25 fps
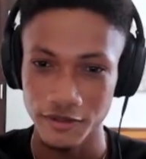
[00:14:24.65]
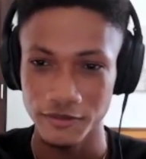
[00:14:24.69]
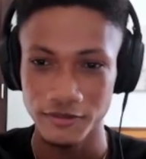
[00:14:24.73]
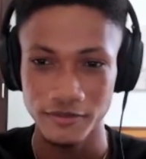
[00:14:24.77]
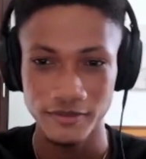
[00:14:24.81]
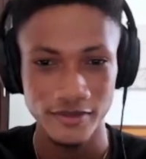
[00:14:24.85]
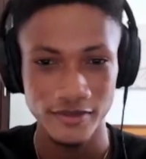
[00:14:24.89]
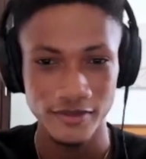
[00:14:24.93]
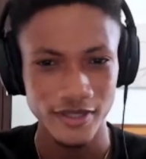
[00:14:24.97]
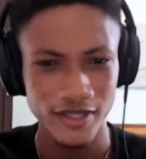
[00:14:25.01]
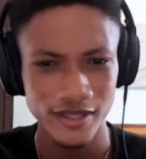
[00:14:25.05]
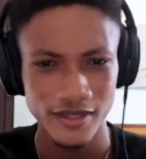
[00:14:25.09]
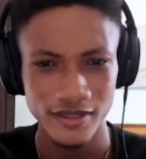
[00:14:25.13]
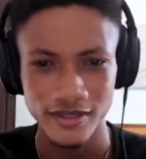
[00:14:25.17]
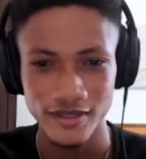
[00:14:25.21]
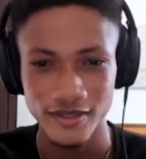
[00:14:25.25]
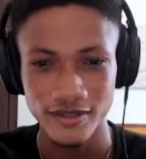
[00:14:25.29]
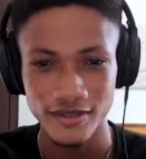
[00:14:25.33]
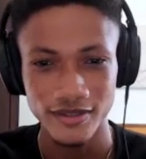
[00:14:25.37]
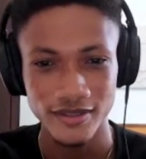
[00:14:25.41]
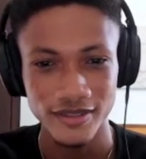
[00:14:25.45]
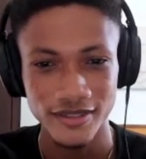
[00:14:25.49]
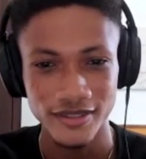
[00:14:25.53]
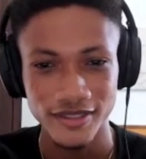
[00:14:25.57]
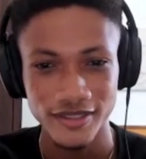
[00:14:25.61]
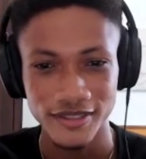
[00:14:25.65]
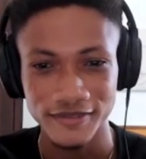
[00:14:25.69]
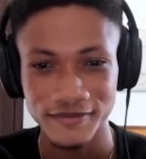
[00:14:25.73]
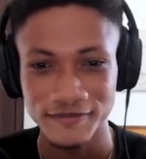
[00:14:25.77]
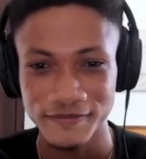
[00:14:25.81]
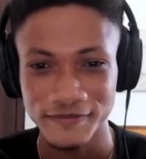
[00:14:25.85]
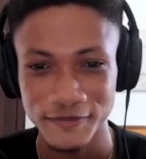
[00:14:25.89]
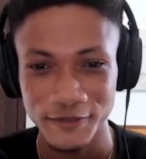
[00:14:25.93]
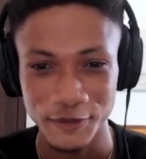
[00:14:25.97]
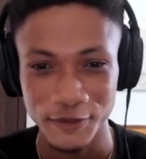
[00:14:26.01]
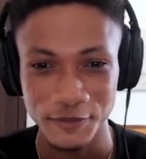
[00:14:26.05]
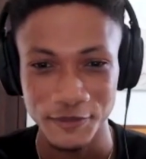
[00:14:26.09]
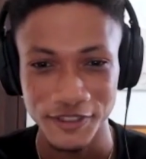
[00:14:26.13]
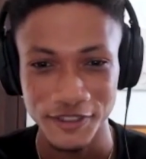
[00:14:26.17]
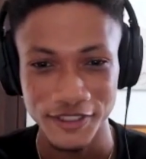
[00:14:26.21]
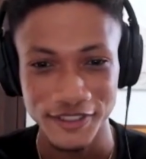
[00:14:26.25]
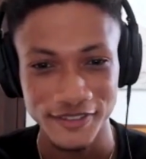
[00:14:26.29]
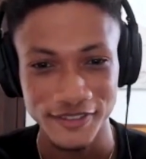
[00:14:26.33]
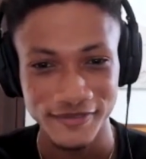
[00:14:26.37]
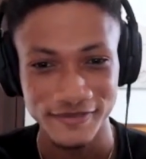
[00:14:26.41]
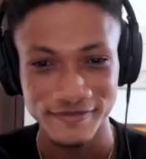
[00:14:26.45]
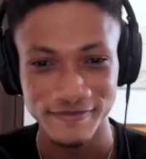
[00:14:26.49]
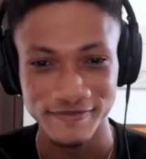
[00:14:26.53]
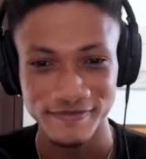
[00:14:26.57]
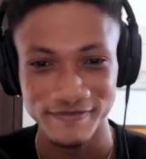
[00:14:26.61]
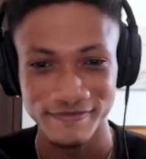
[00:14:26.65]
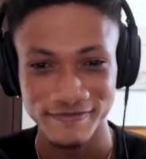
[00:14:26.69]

Um, yeah, that's it for me.